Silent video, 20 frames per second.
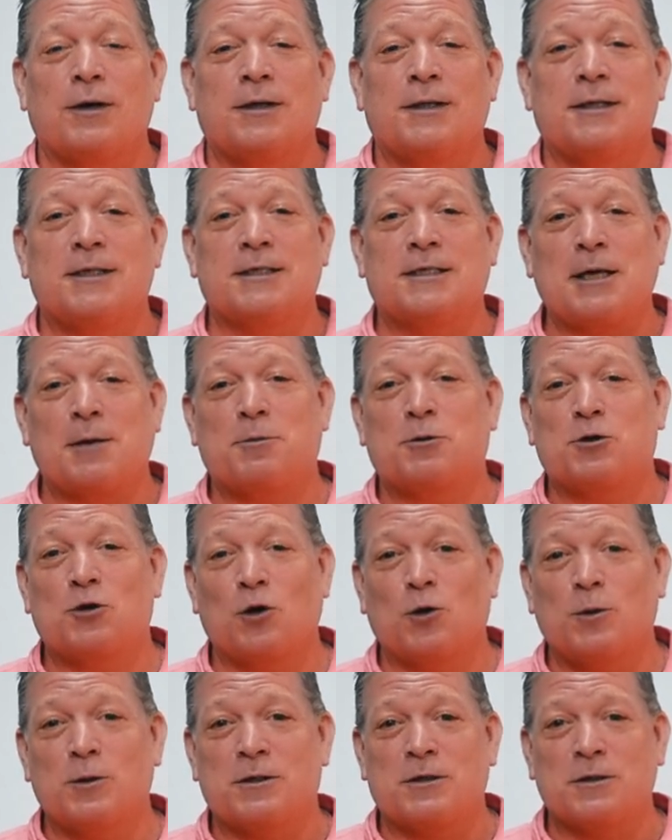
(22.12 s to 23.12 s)
This
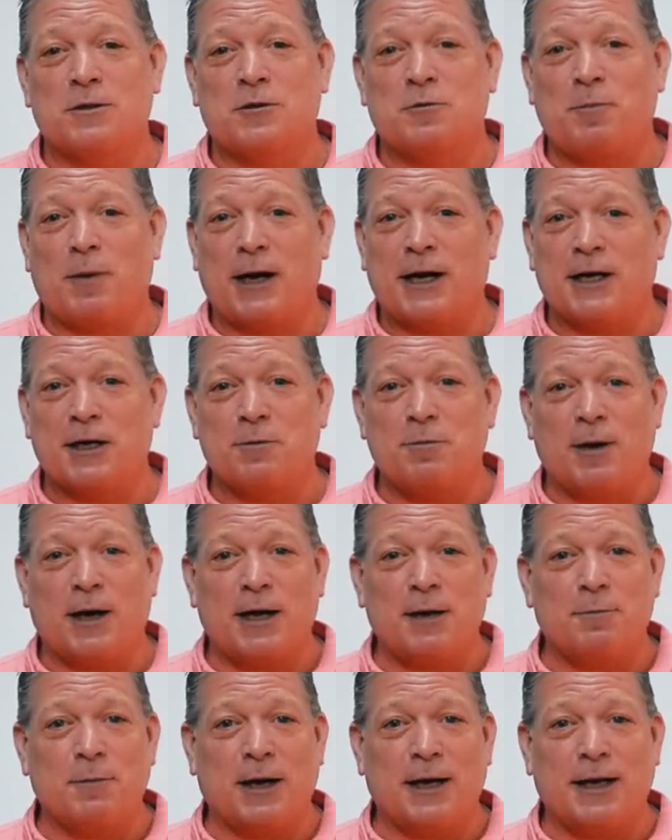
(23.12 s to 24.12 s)
episode was inspired
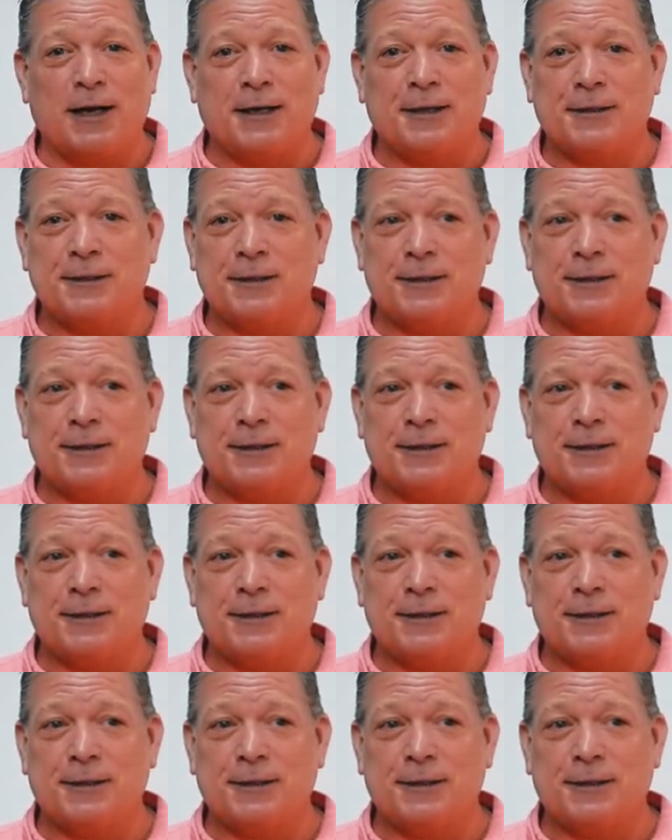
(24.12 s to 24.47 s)
by my